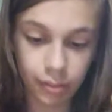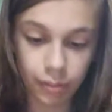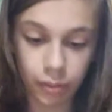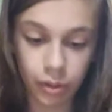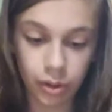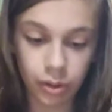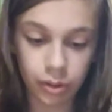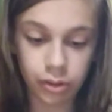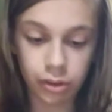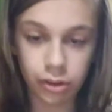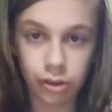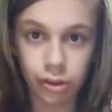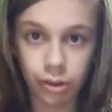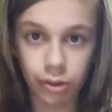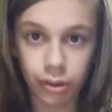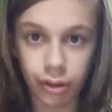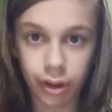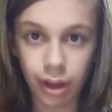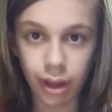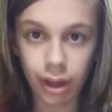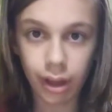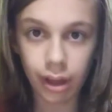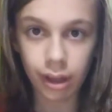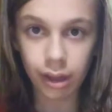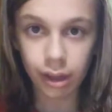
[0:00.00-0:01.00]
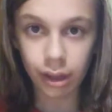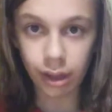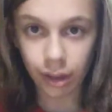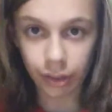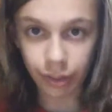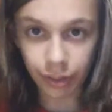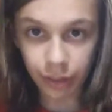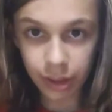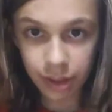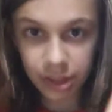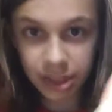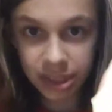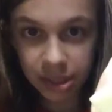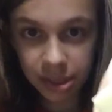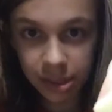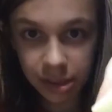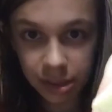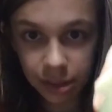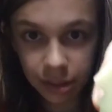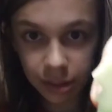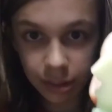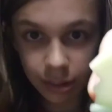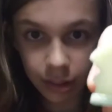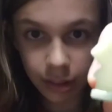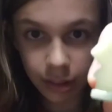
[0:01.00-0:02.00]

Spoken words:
1, 2, and this.